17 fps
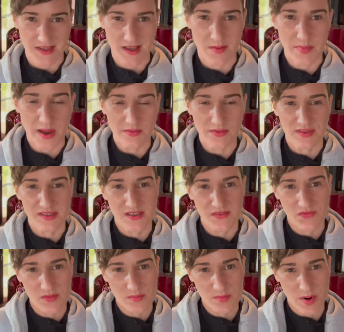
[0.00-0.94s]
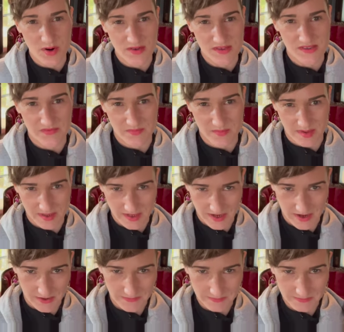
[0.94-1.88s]
about the different parts of
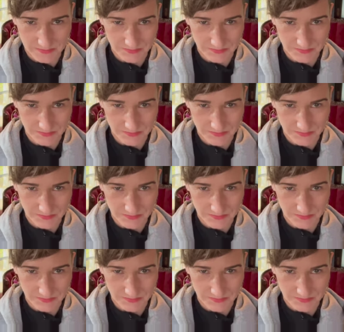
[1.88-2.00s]
Medicare.